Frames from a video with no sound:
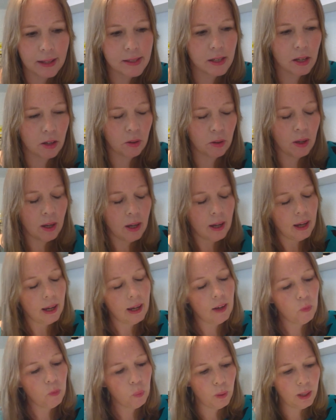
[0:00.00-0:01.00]
So
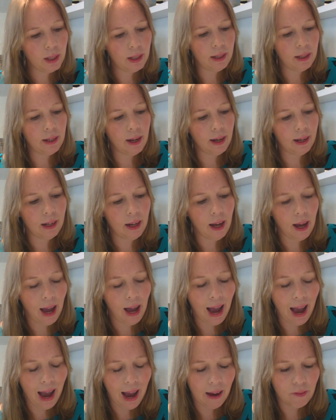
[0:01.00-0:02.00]
if we
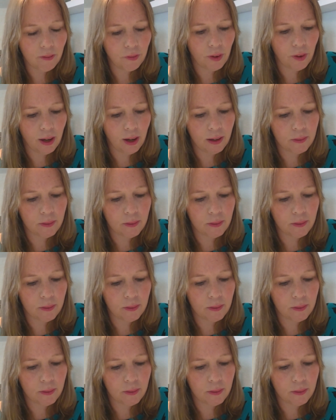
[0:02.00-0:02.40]
have